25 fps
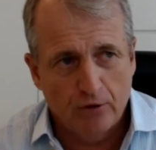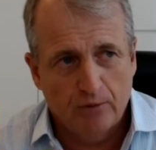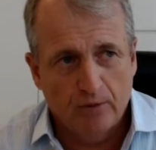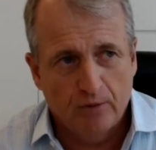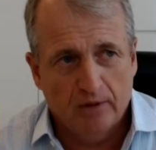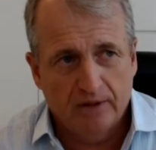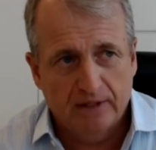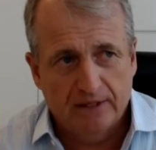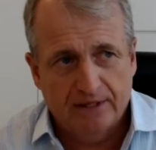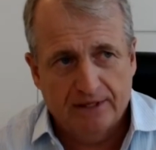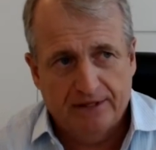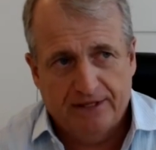
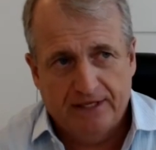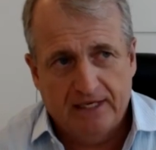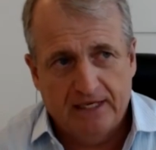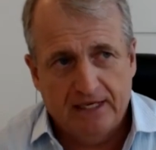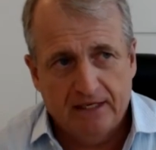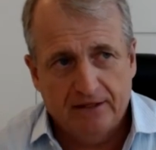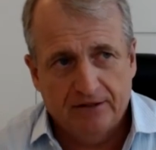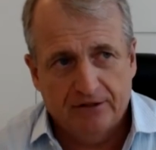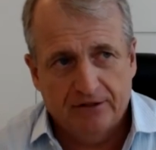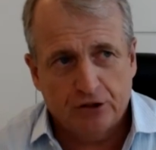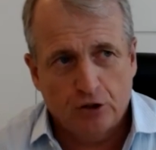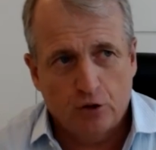
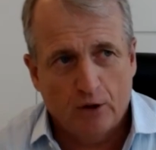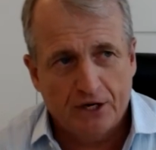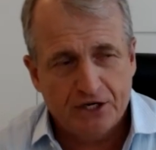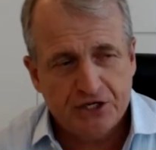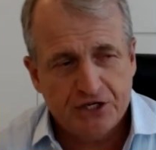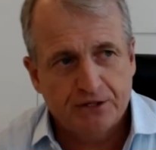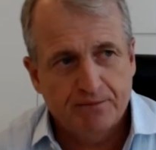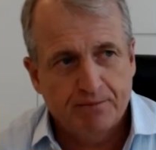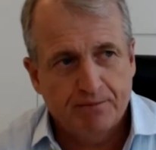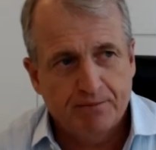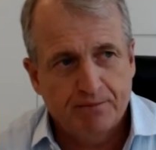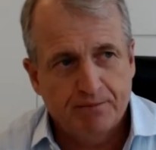the
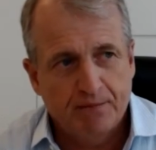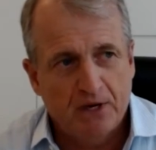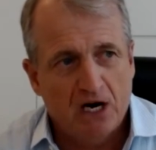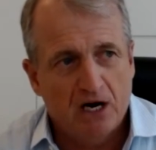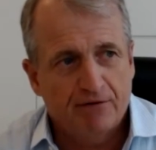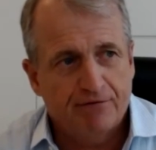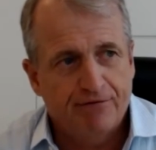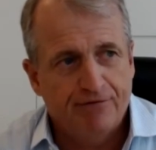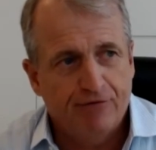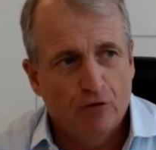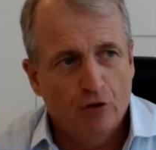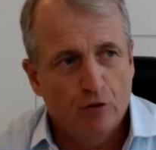question
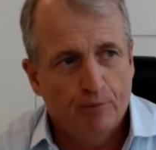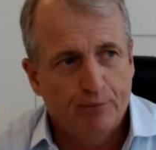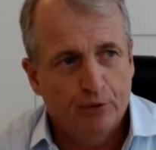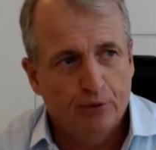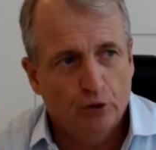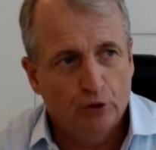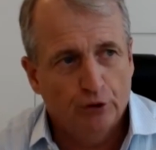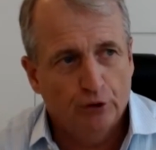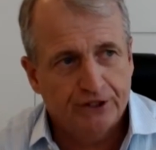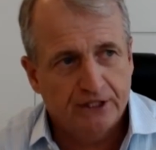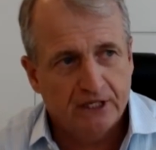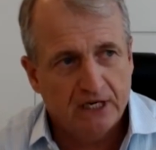mark for
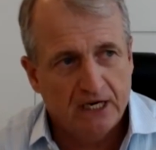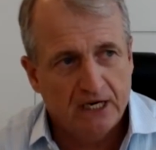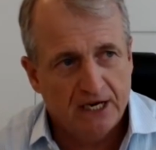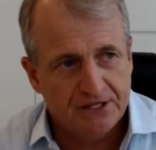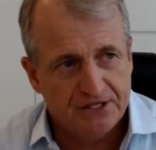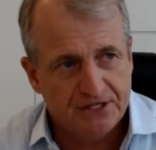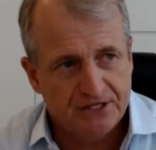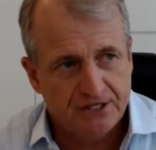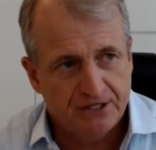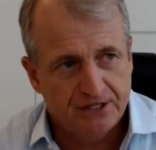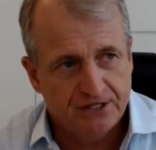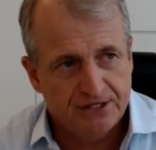
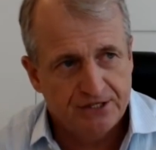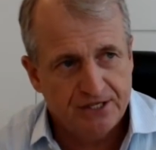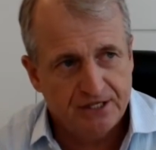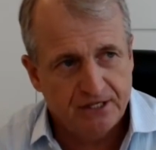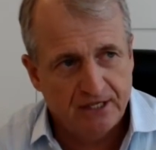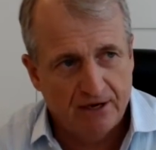broadcasters,